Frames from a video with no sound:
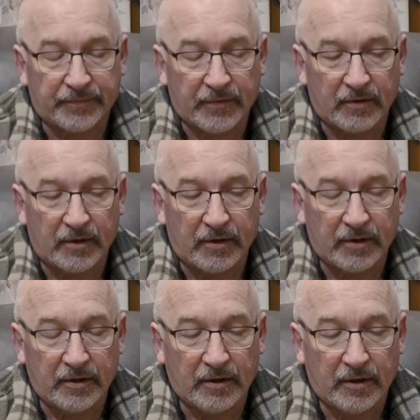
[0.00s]
in
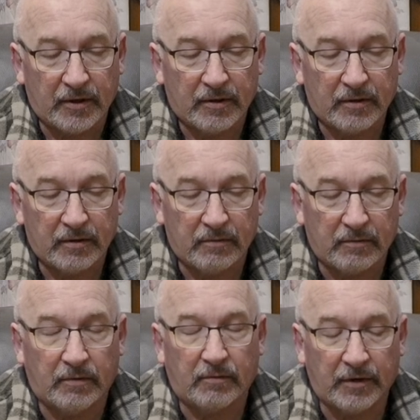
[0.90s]
a
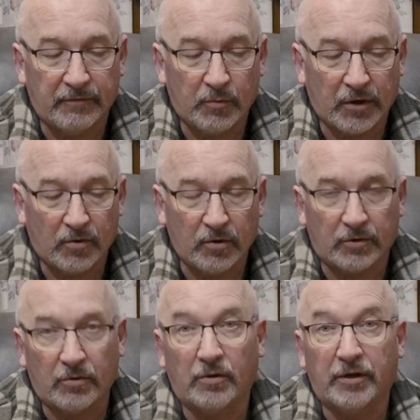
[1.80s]
whatever you want to call
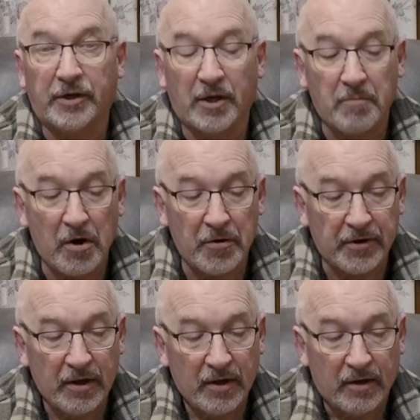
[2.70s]
it, non-linear
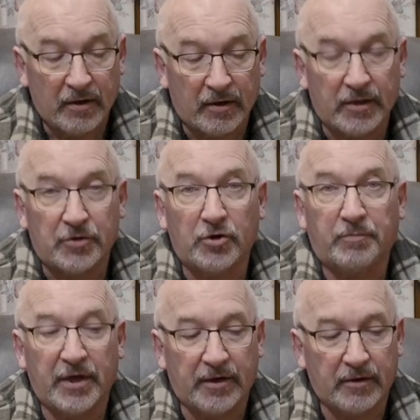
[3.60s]
mode. It
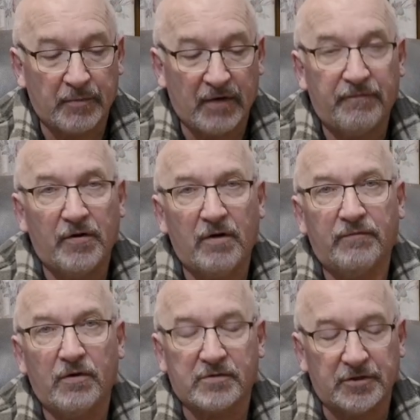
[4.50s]
dropped down at about
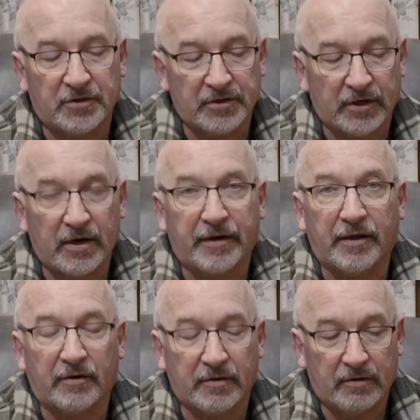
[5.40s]
5 volts, it cut
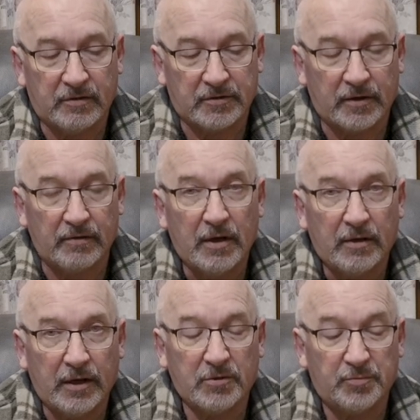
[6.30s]
out. So
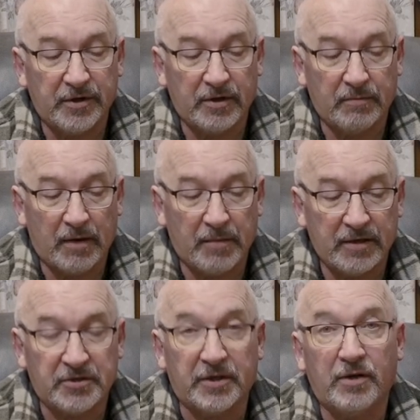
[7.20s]
that was pretty
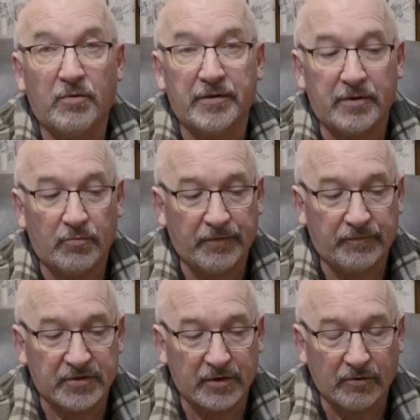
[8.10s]
amazing anyway, that it went
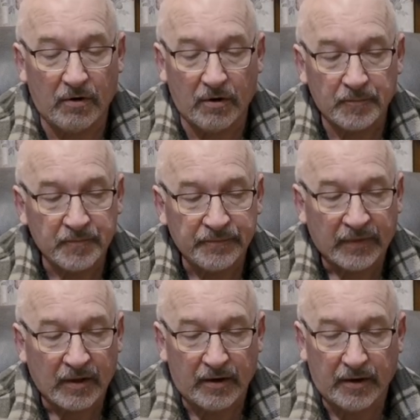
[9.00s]
for so long,
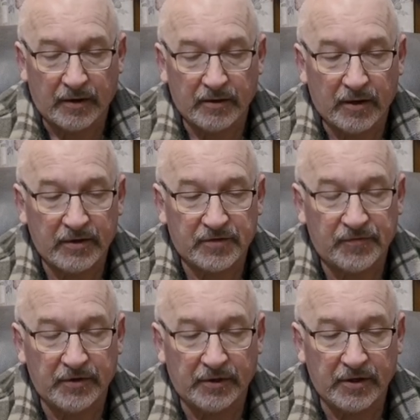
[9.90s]
and that's
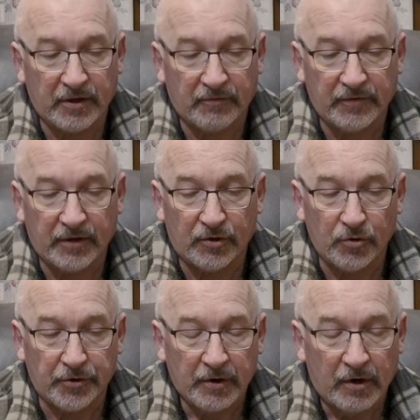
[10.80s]
fairly good.